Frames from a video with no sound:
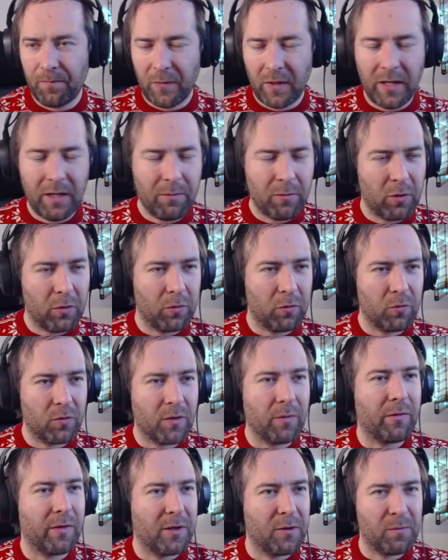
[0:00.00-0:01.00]
And I'm going to do
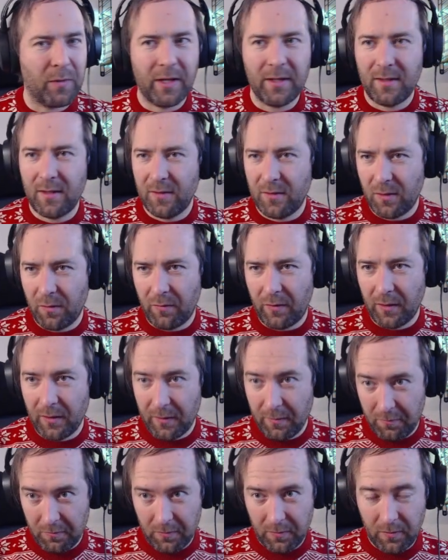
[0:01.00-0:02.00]
something spicy and something
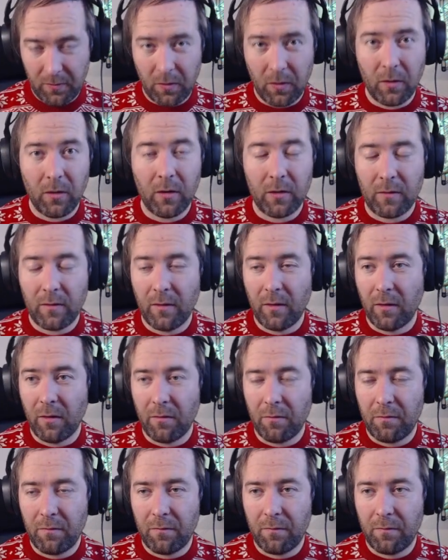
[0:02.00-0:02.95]
different called a